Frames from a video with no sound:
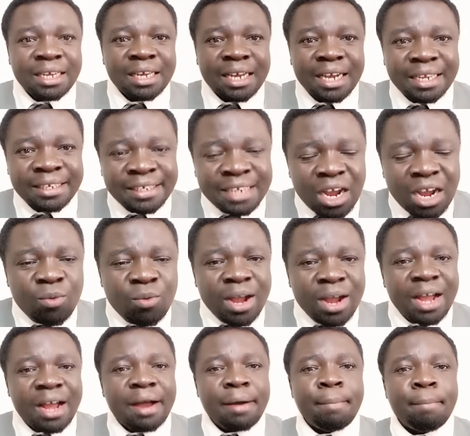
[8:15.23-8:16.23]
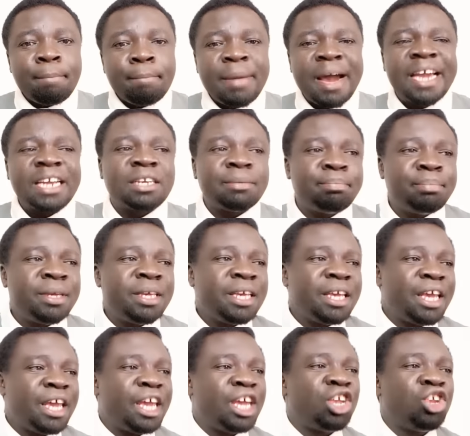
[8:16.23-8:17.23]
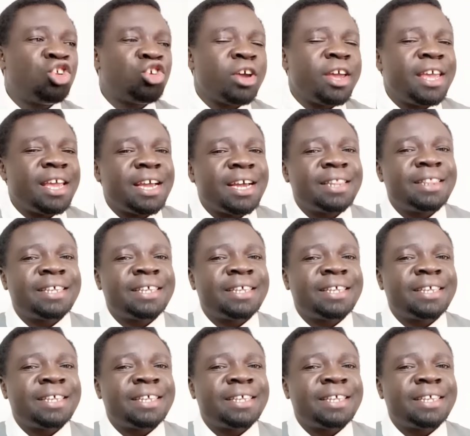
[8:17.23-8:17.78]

Gachagua might be enjoying